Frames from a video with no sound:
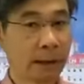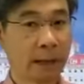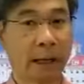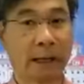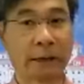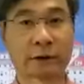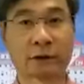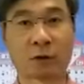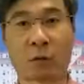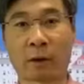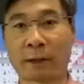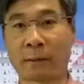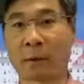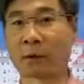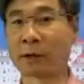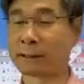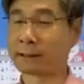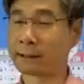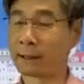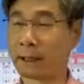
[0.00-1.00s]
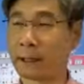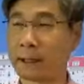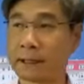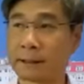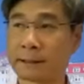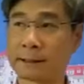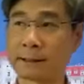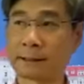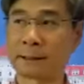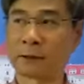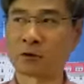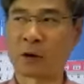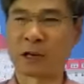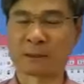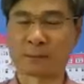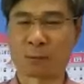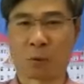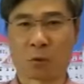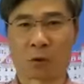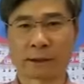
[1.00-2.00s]
And so what America does is it
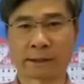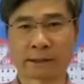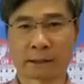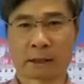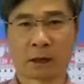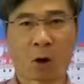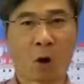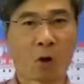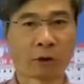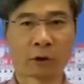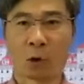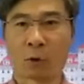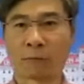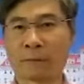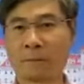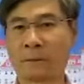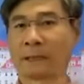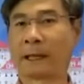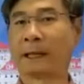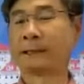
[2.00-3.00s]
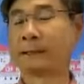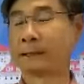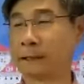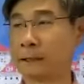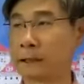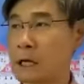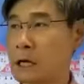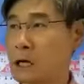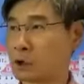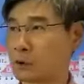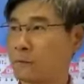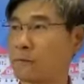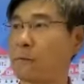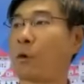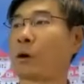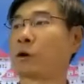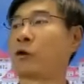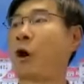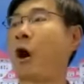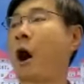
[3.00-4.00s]
transports all the gold from London to
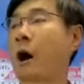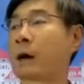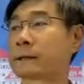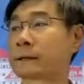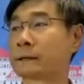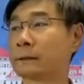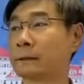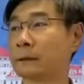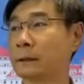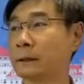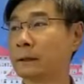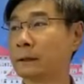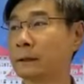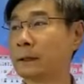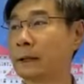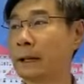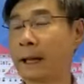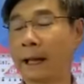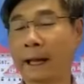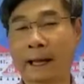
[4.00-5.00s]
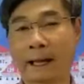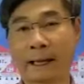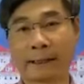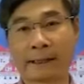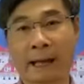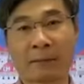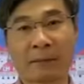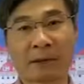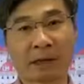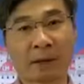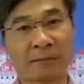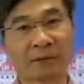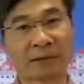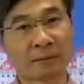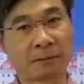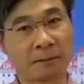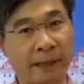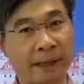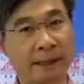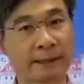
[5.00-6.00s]
Fort Knox. And that becomes
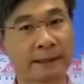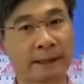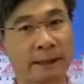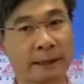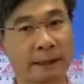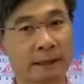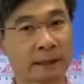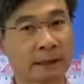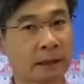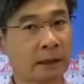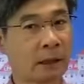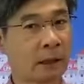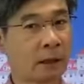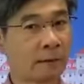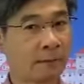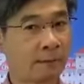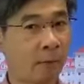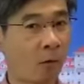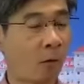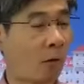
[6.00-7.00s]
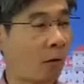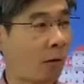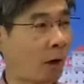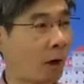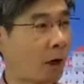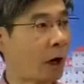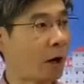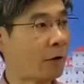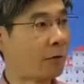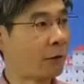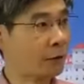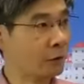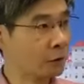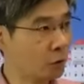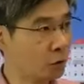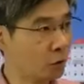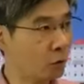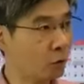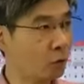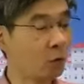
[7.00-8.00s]
the basis for the
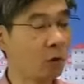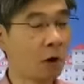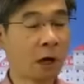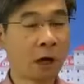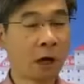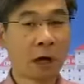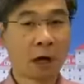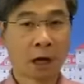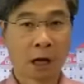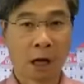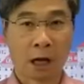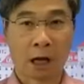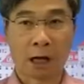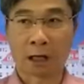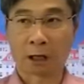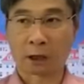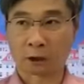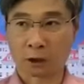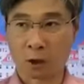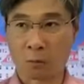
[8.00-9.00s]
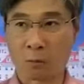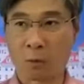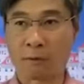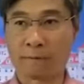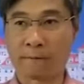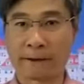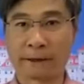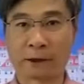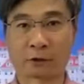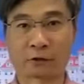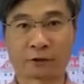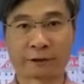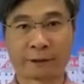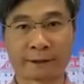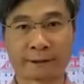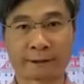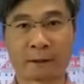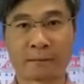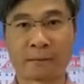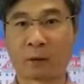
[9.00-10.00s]
new global financial
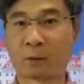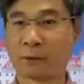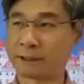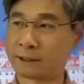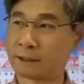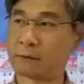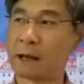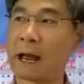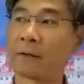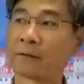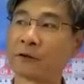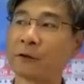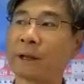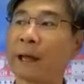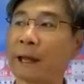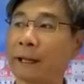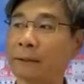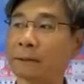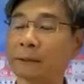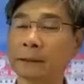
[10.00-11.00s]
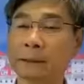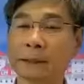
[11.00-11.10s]
system that we still have today.